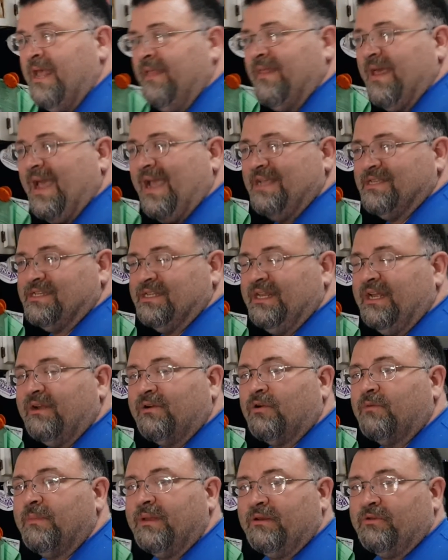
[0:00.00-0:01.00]
that has an
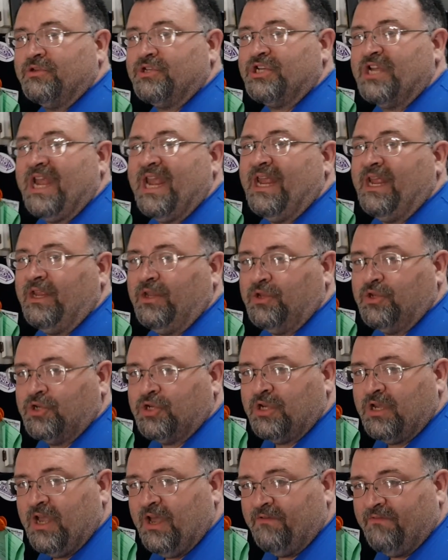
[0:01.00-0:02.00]
incremental
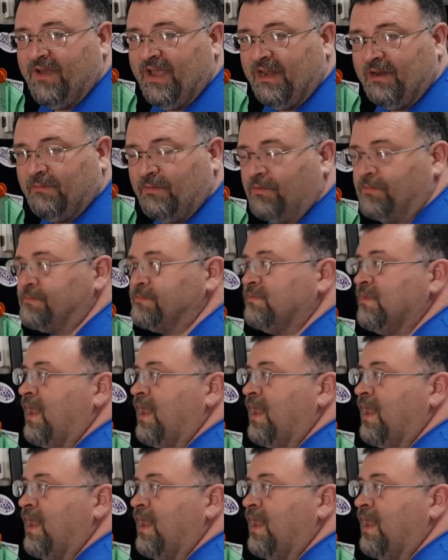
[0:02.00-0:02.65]
change available.